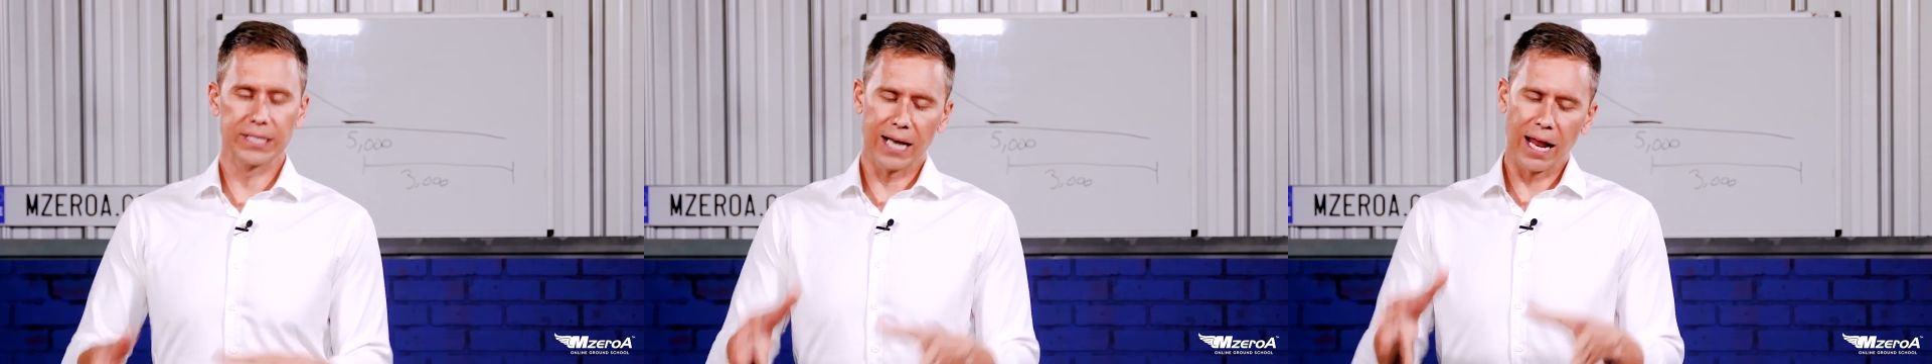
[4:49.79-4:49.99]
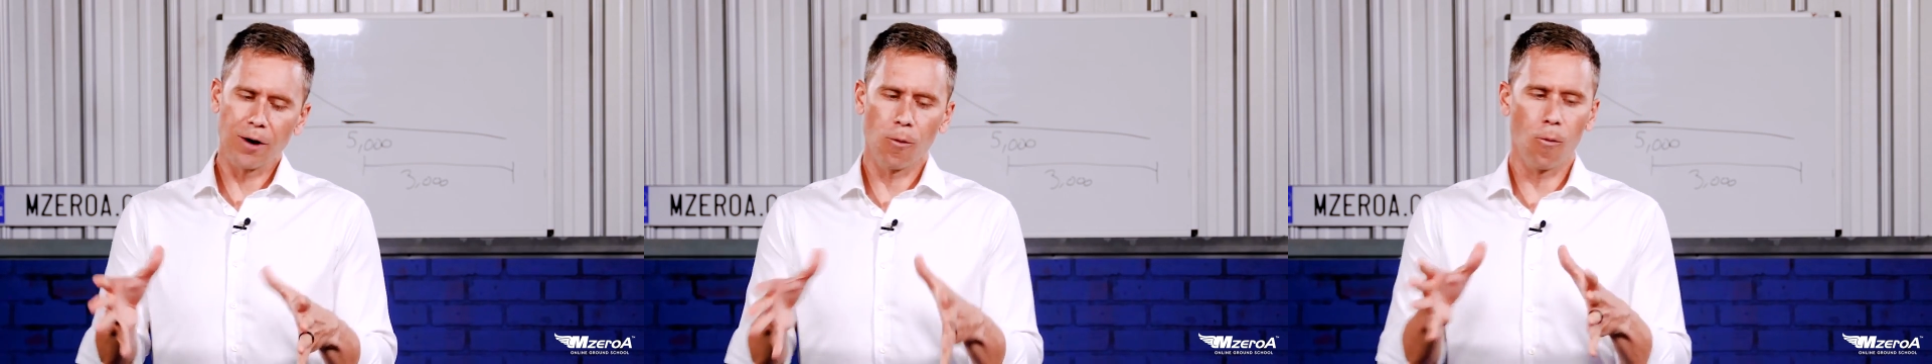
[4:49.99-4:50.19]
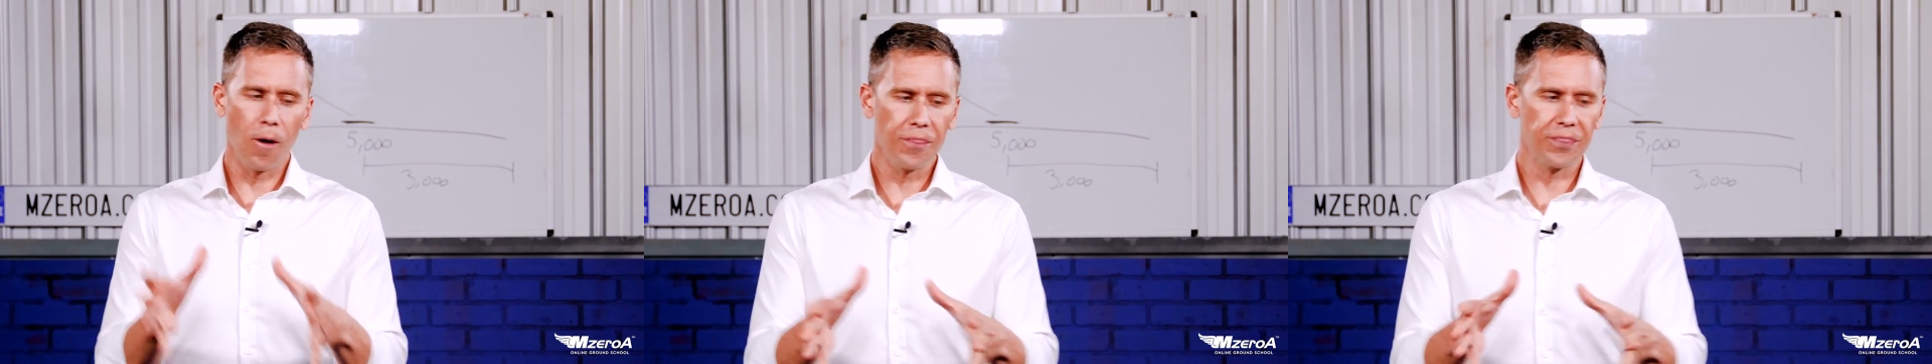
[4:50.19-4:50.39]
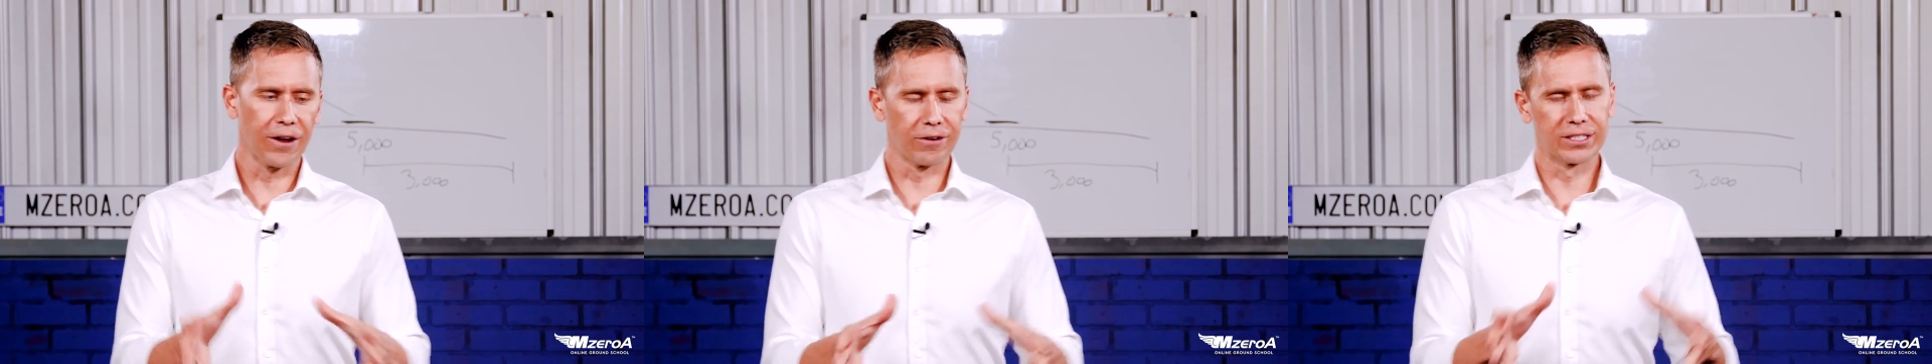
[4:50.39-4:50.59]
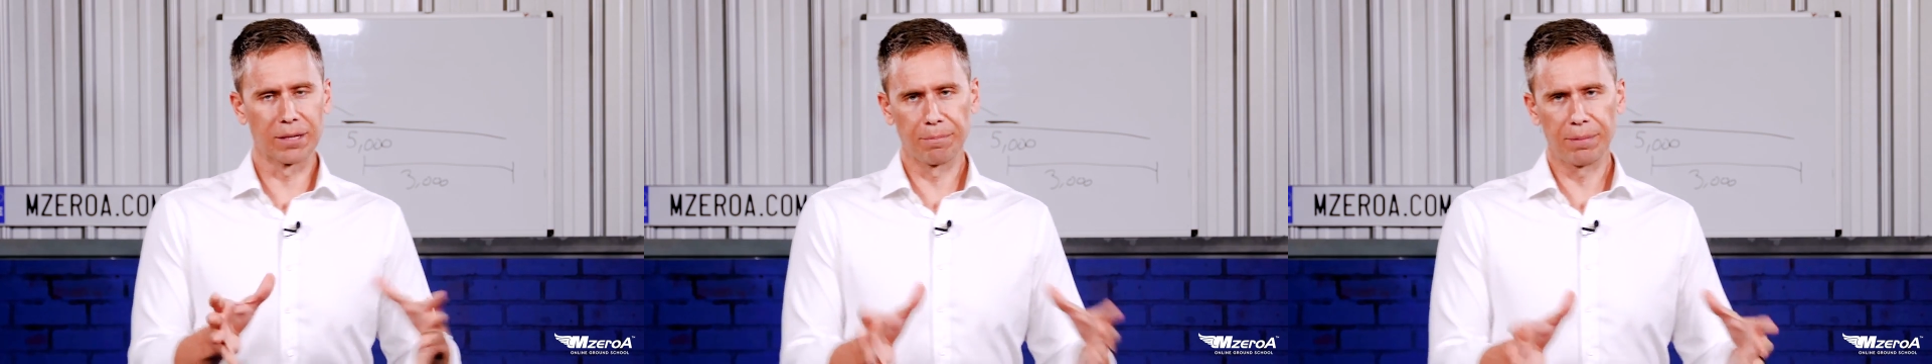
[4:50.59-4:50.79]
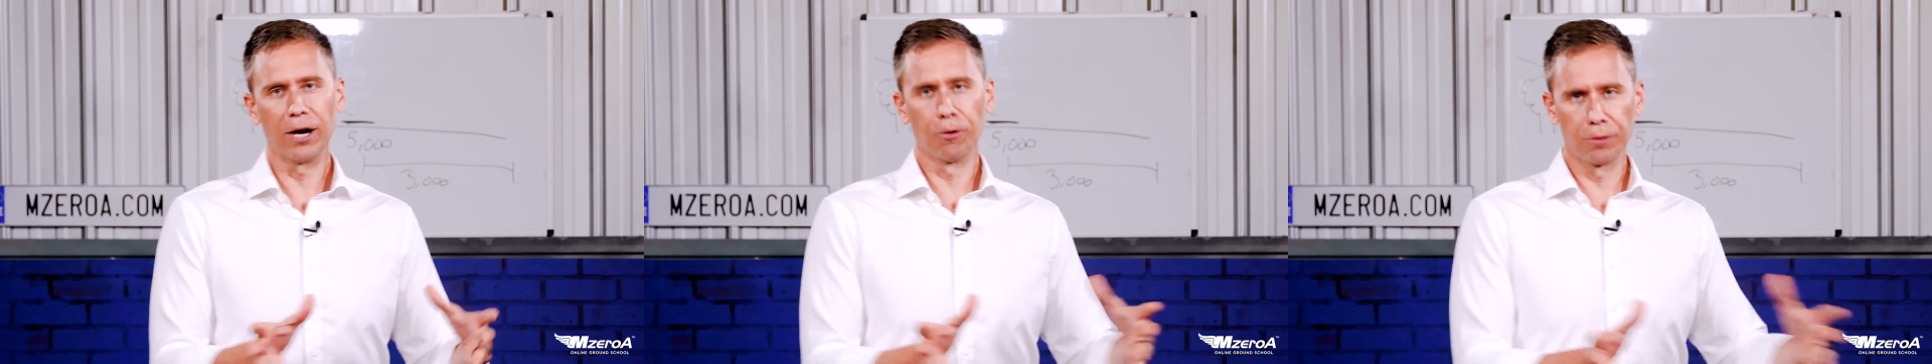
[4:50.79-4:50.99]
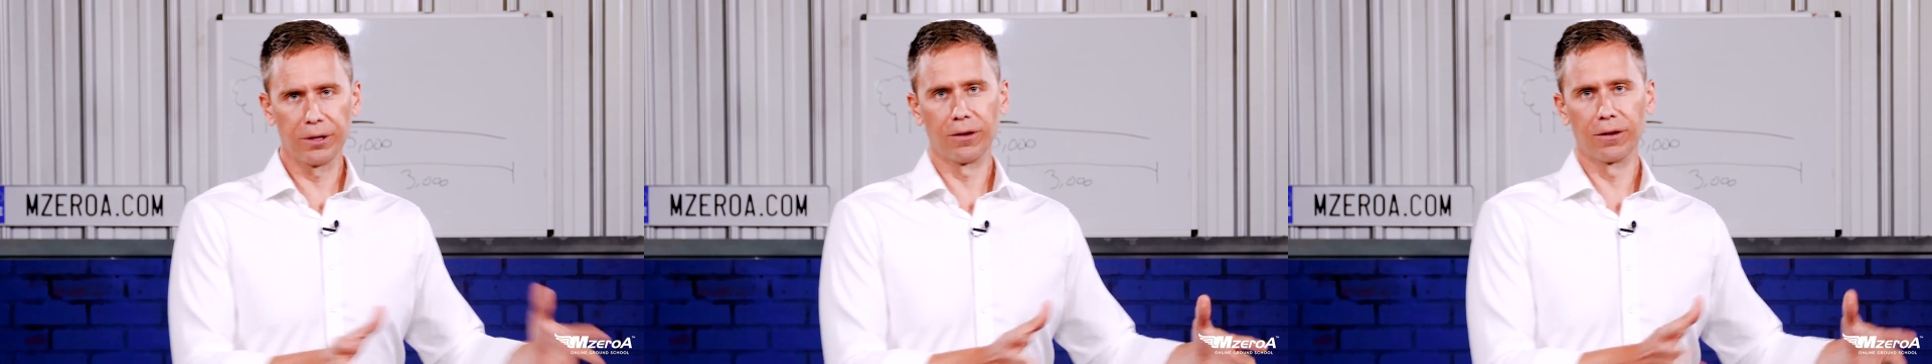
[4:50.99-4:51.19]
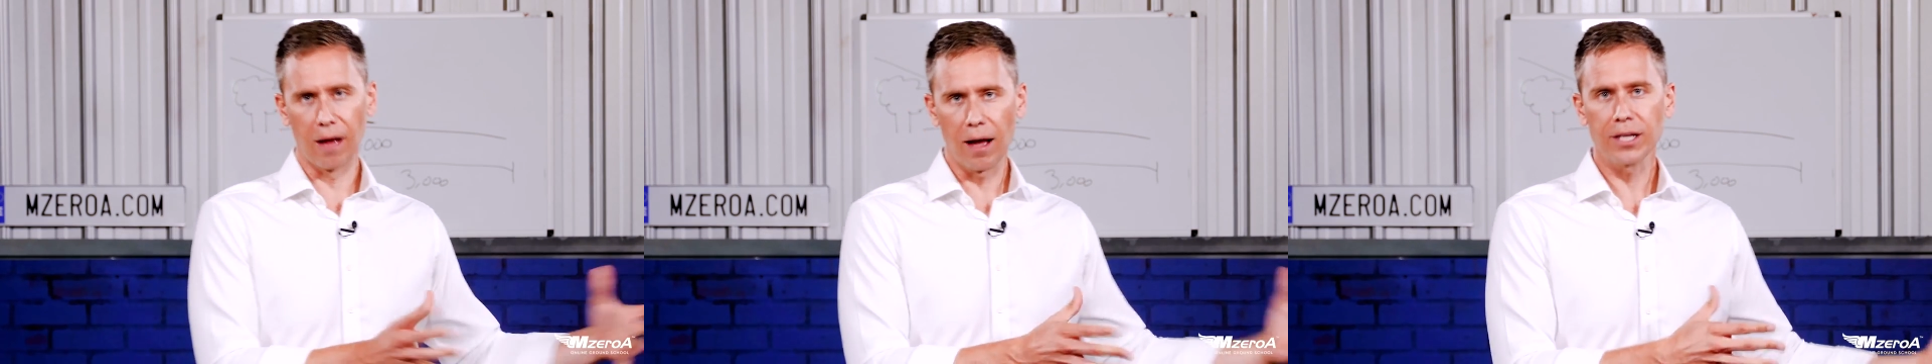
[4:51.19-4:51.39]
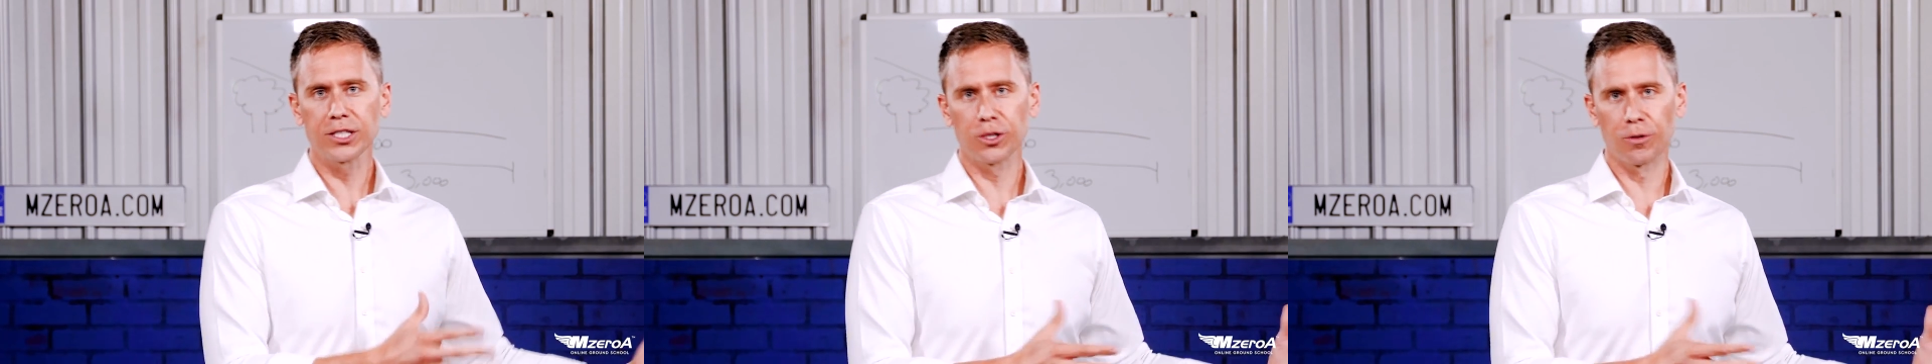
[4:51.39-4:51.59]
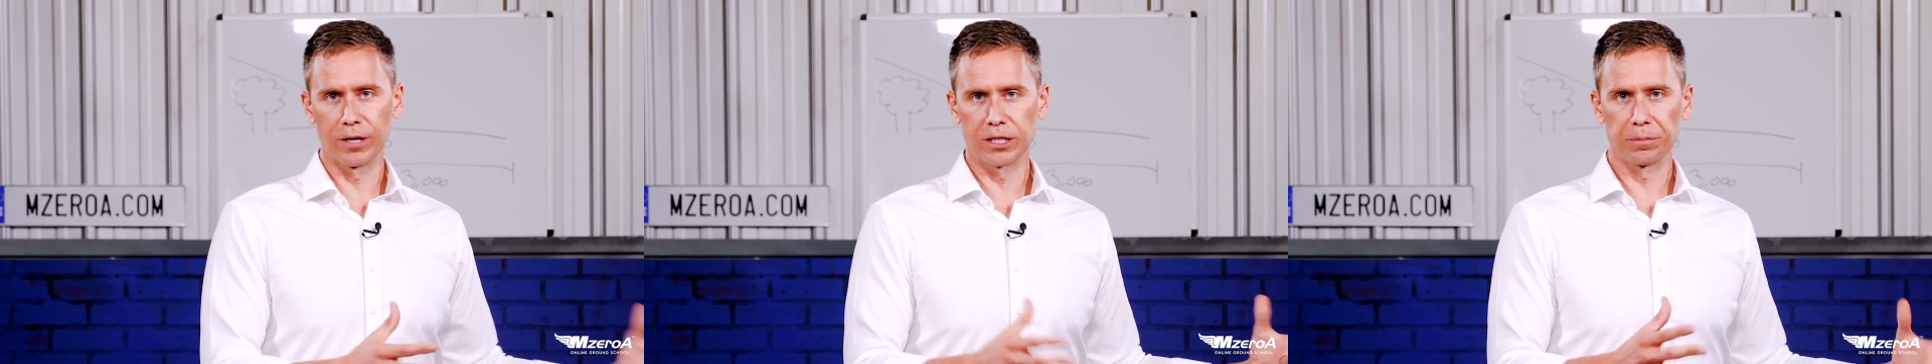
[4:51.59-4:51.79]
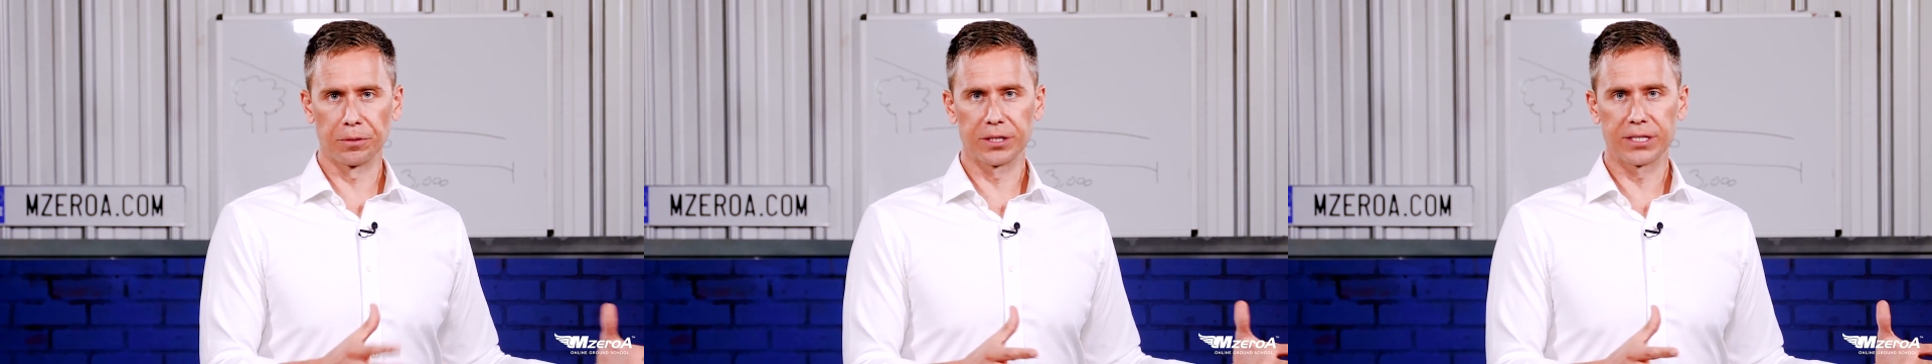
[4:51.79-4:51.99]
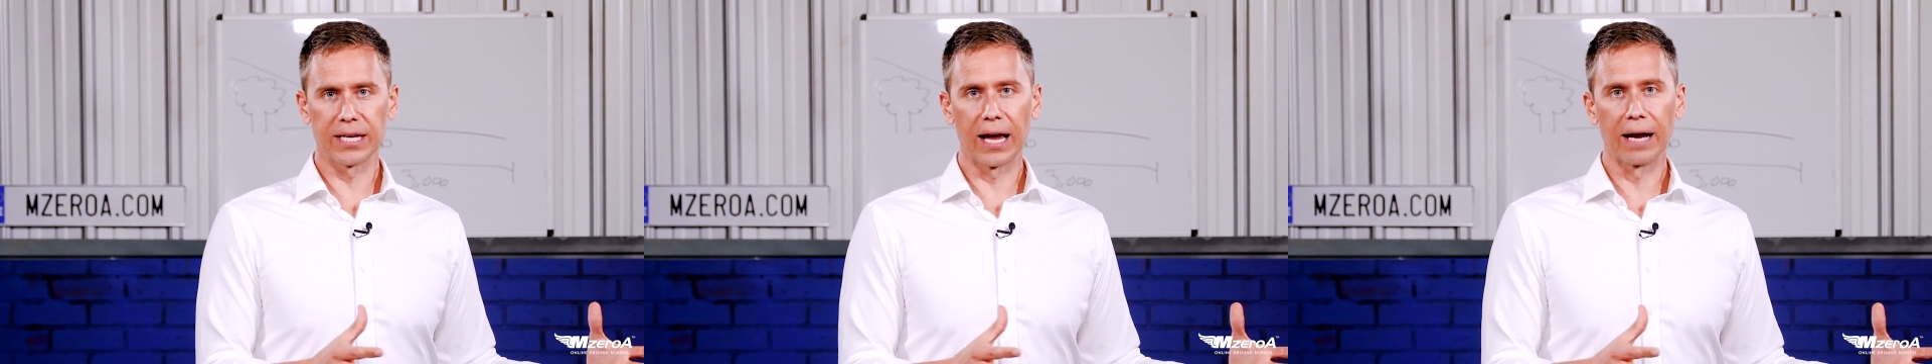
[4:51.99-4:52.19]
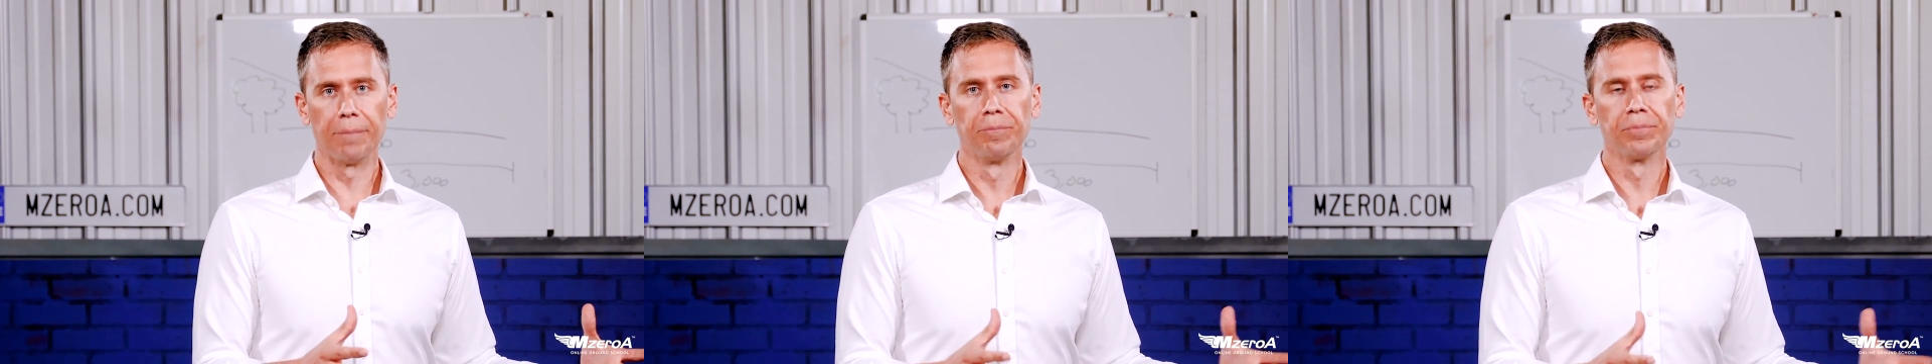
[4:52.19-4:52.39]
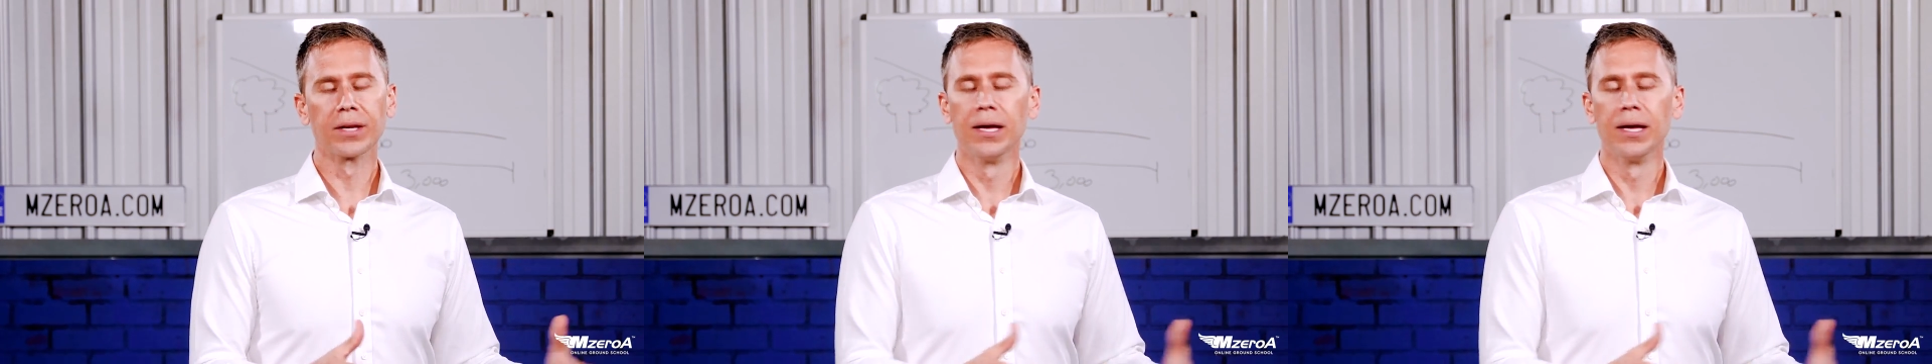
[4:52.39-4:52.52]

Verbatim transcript: And I don't want there to be a real consequence per se,